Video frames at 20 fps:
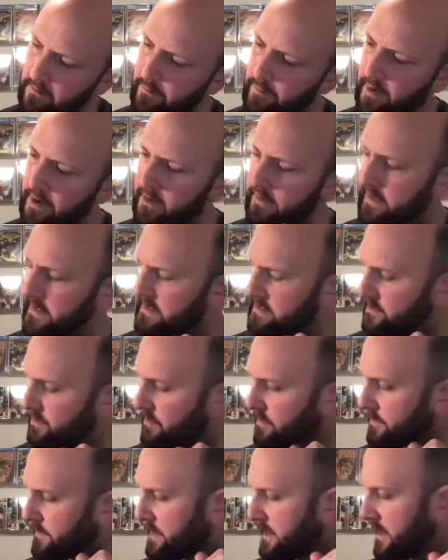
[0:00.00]
But that's
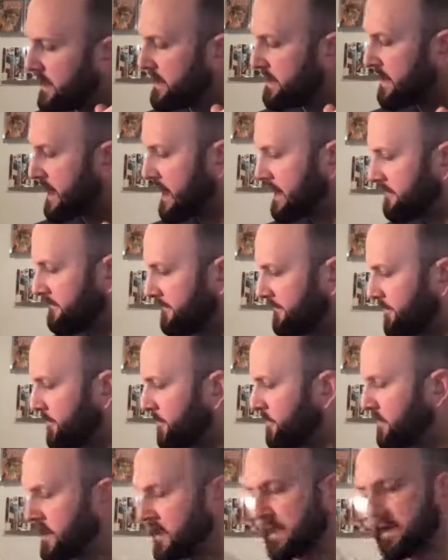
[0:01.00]
cool. We got a
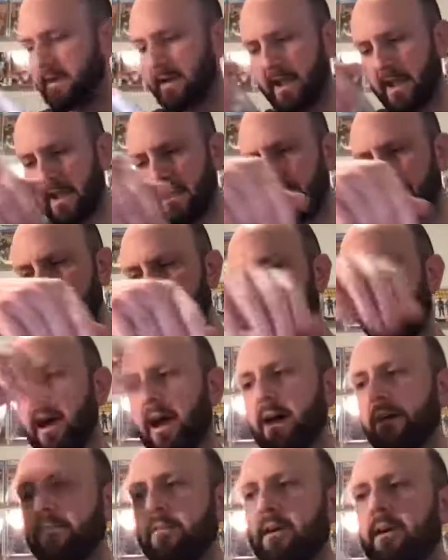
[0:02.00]
9.4 and an
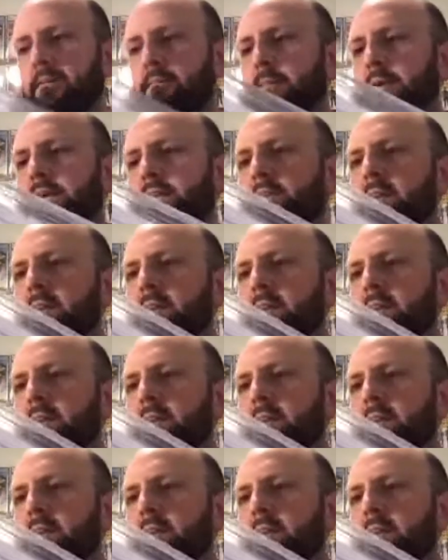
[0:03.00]
8.5 on my